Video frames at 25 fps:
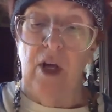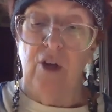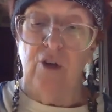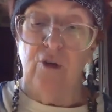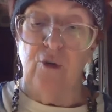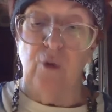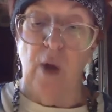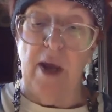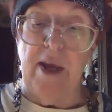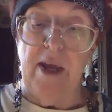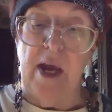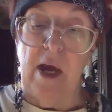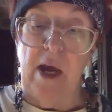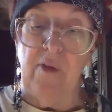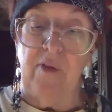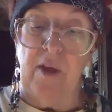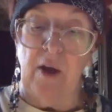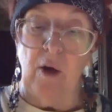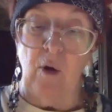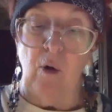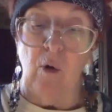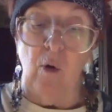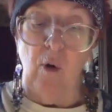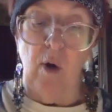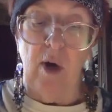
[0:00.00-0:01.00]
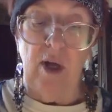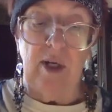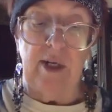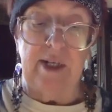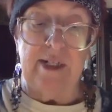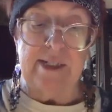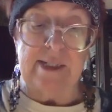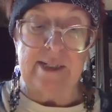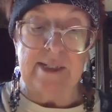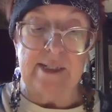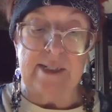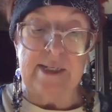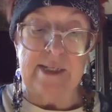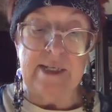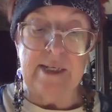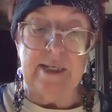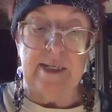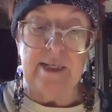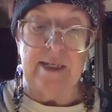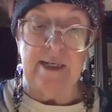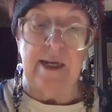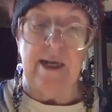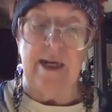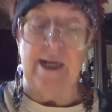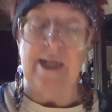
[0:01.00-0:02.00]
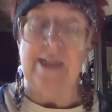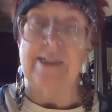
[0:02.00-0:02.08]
try out their oil at sea,